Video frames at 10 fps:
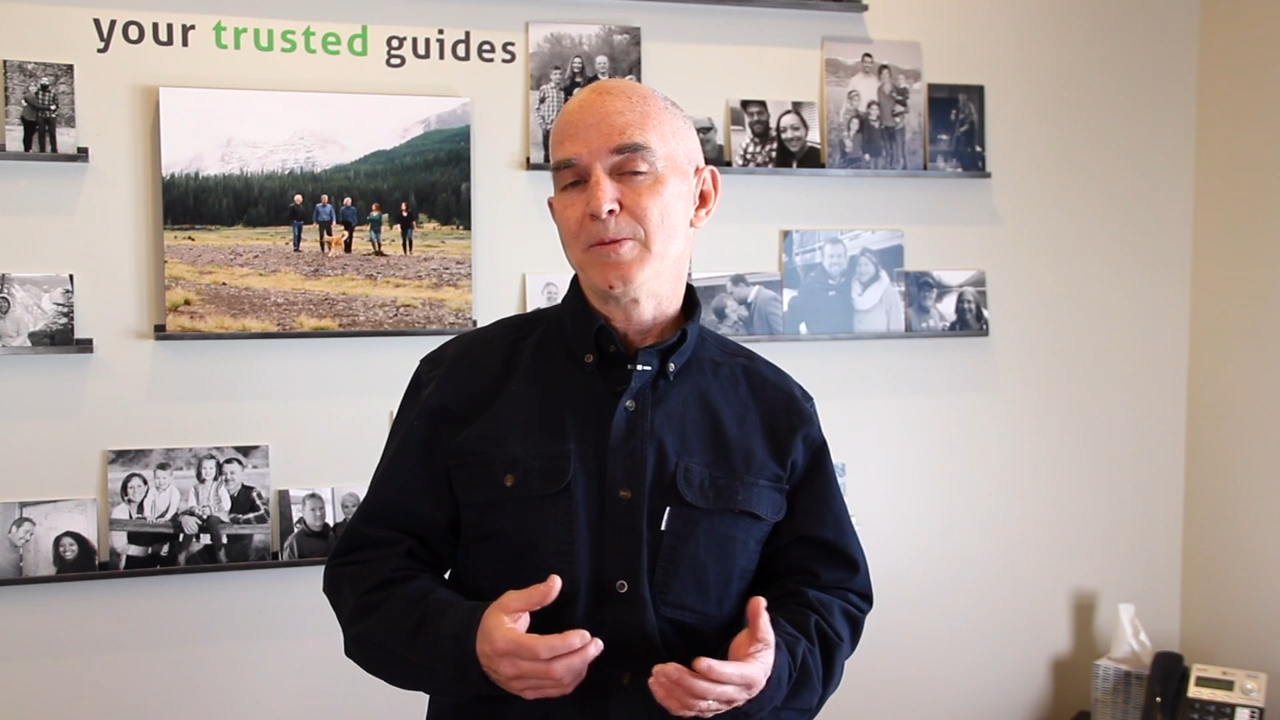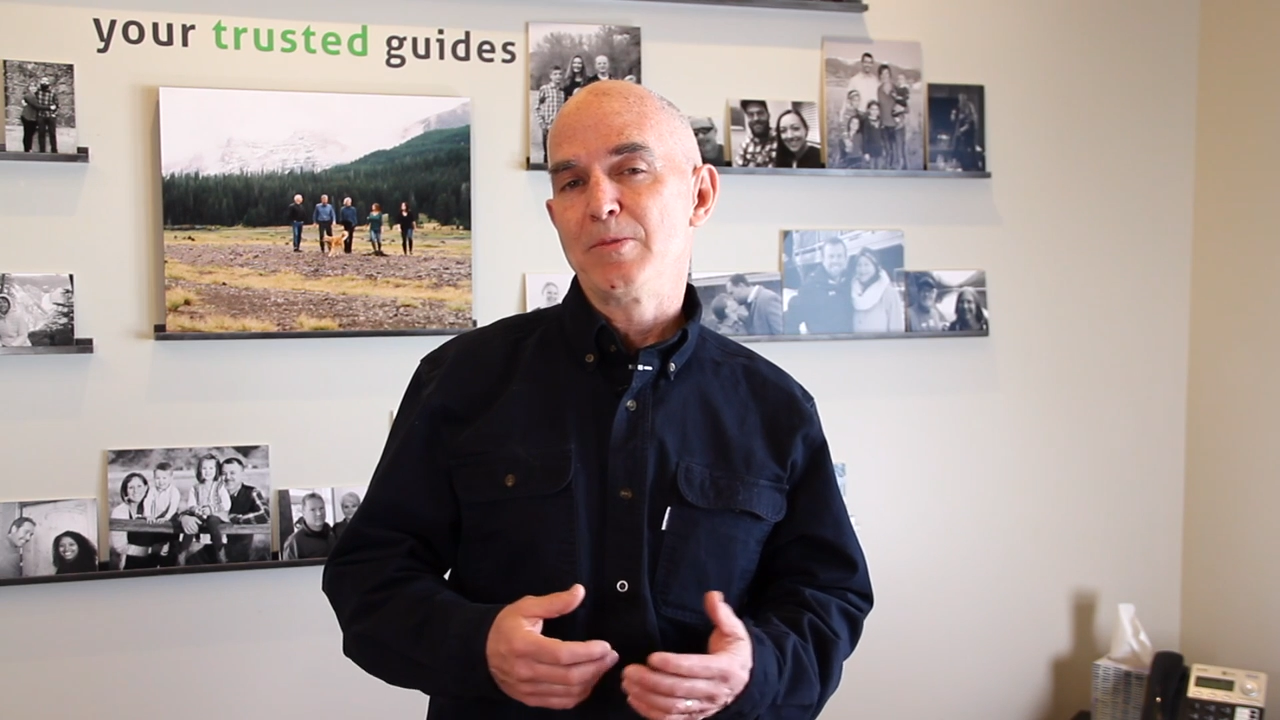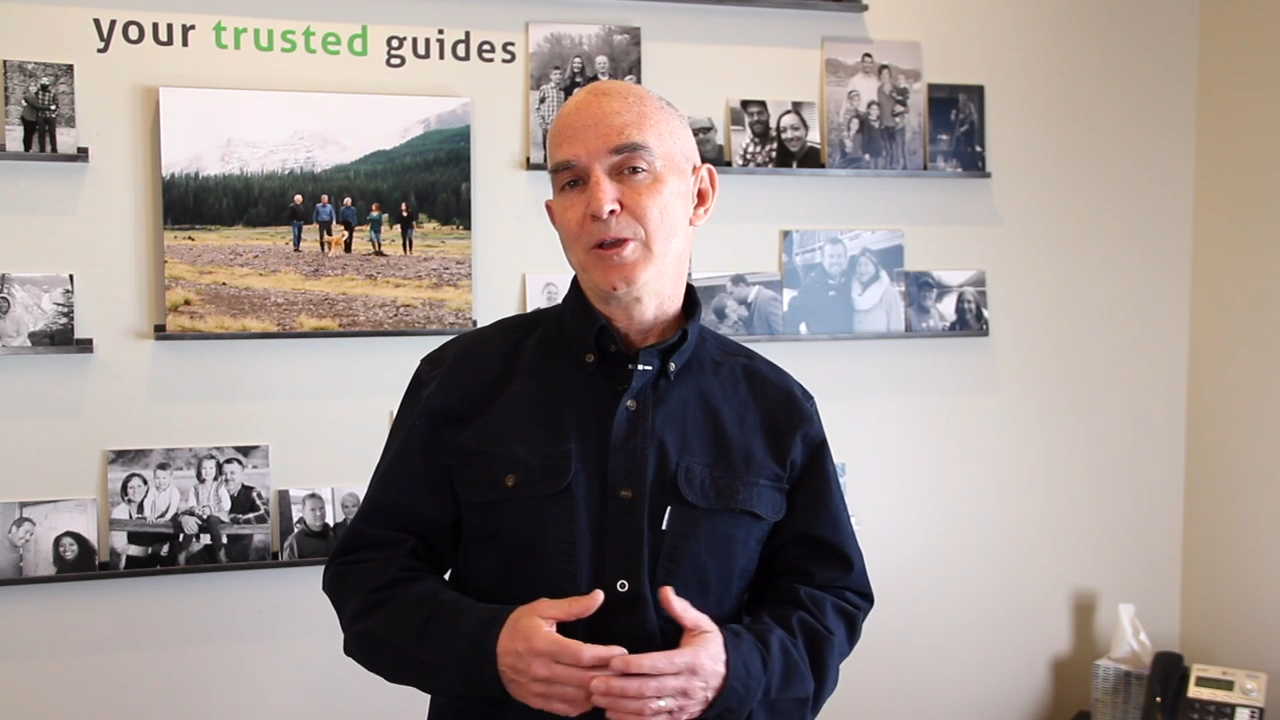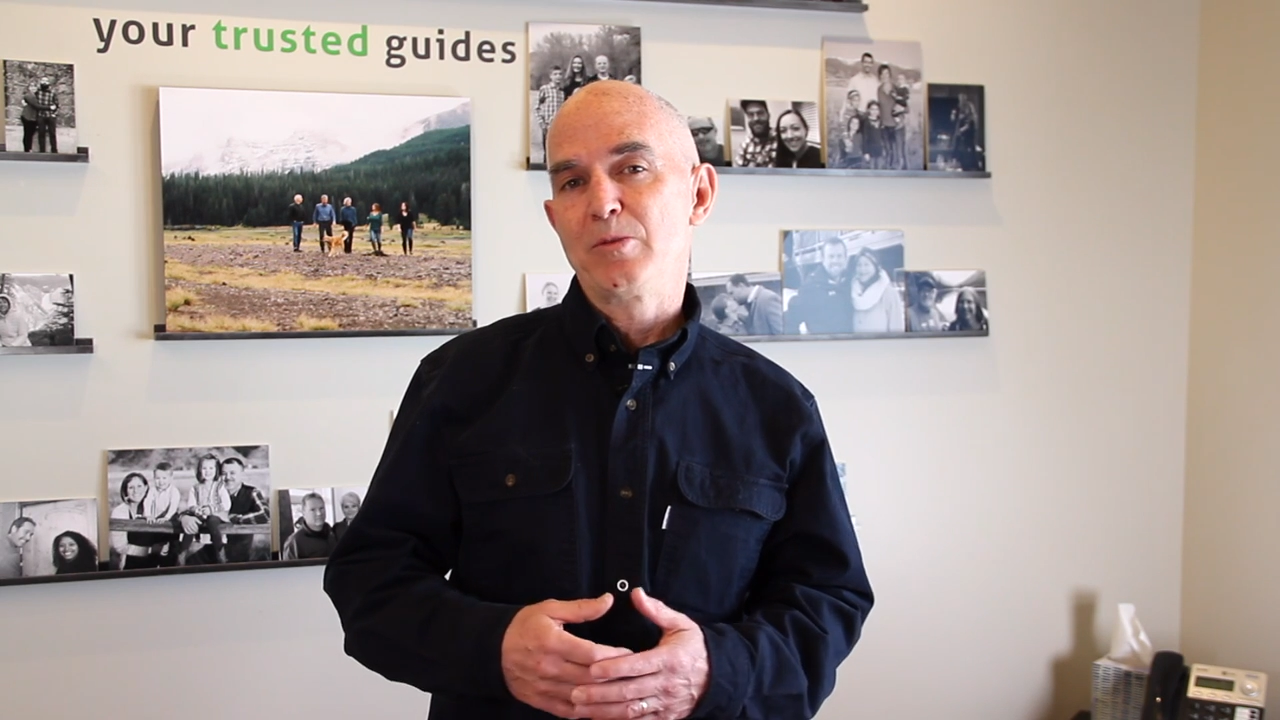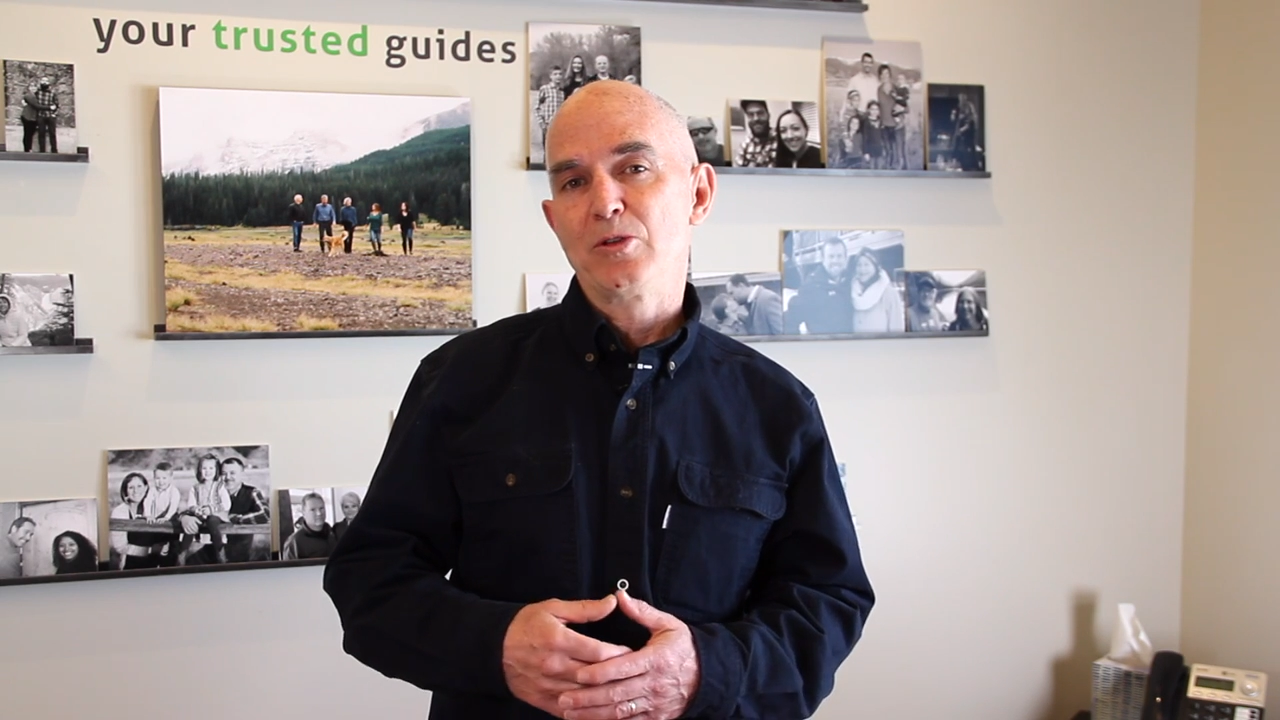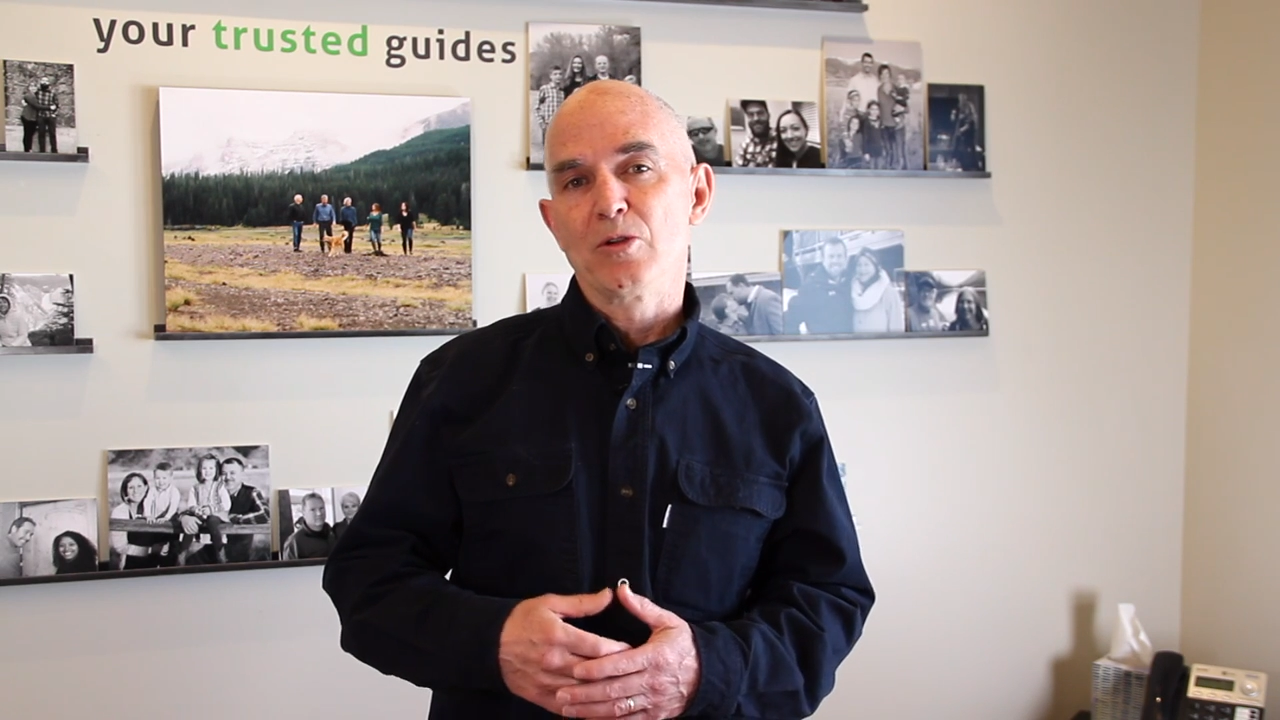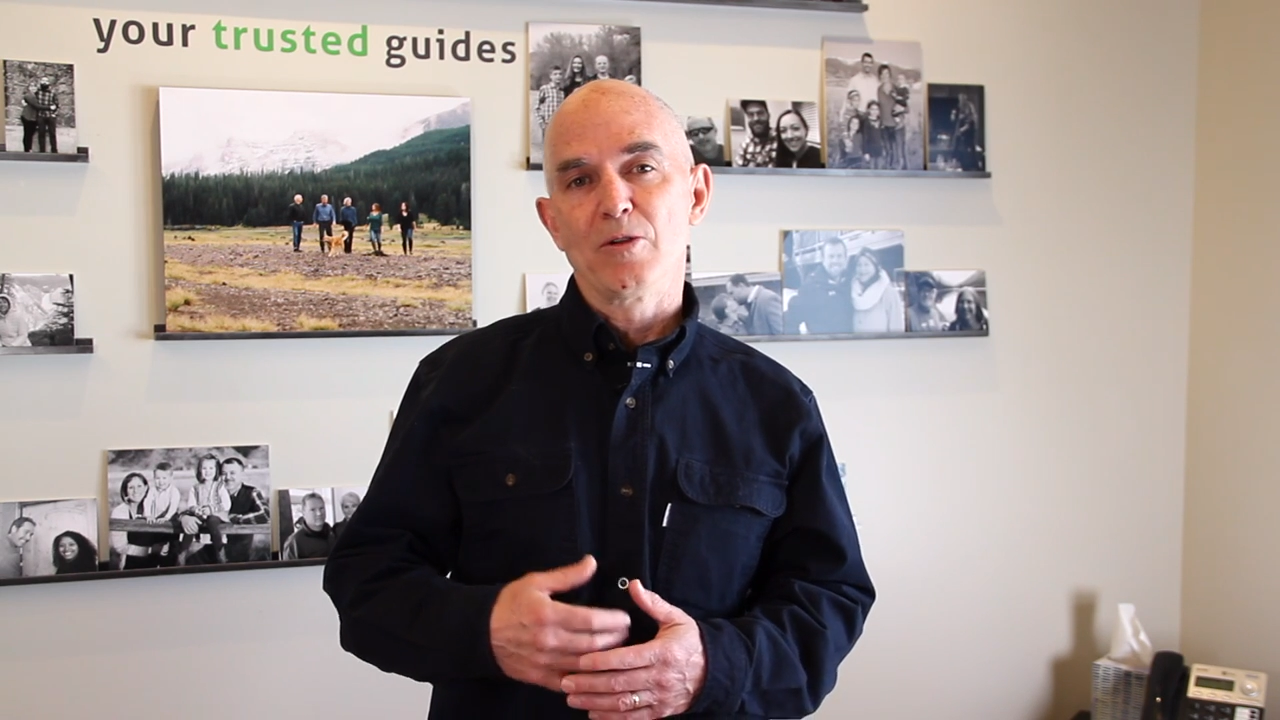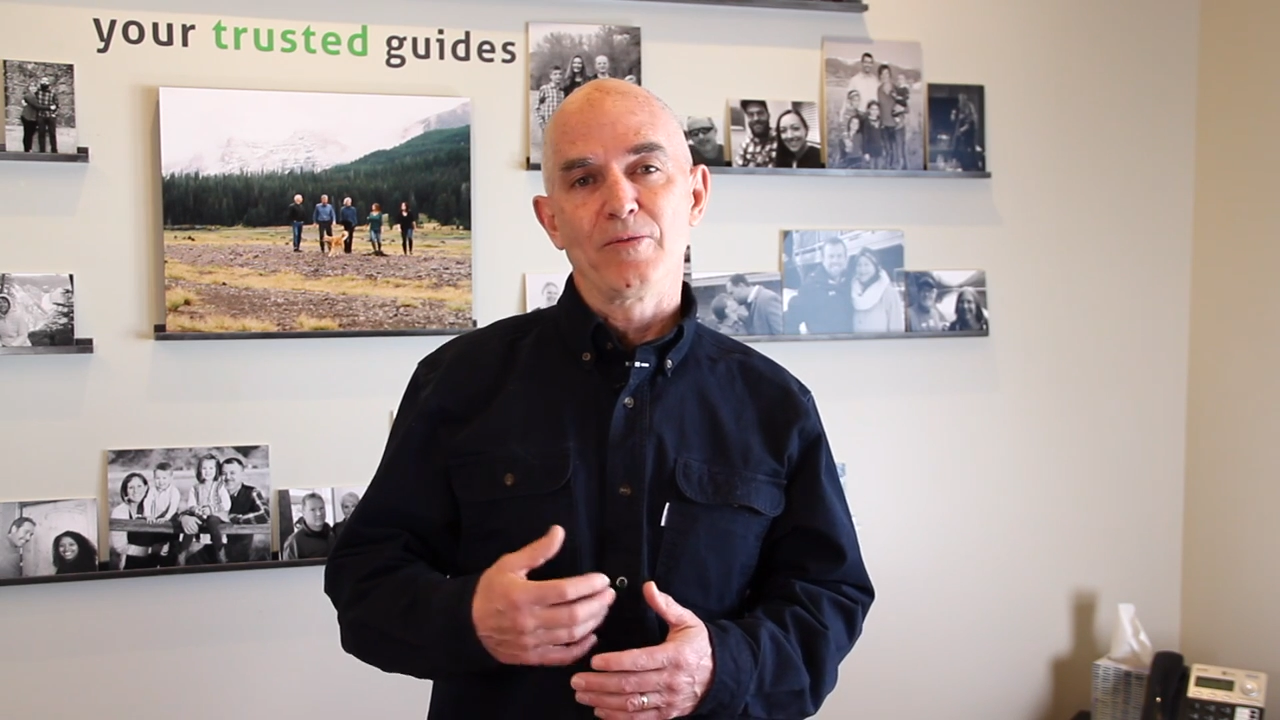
and maybe you're